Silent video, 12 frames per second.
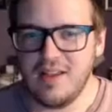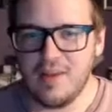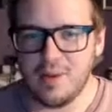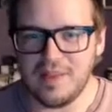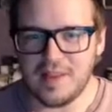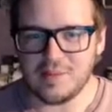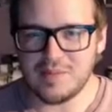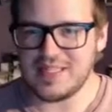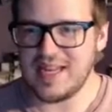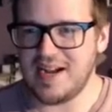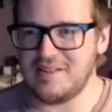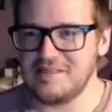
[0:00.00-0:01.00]
What thumbs
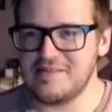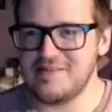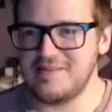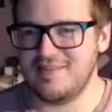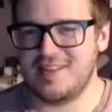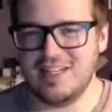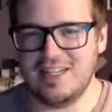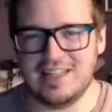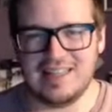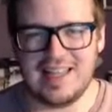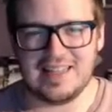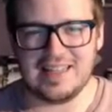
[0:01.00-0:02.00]
down. You didn't
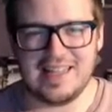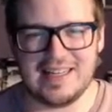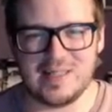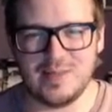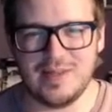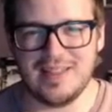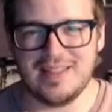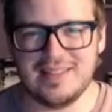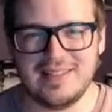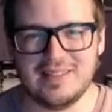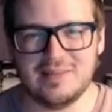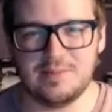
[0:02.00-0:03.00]
like that
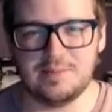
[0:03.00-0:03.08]
experience.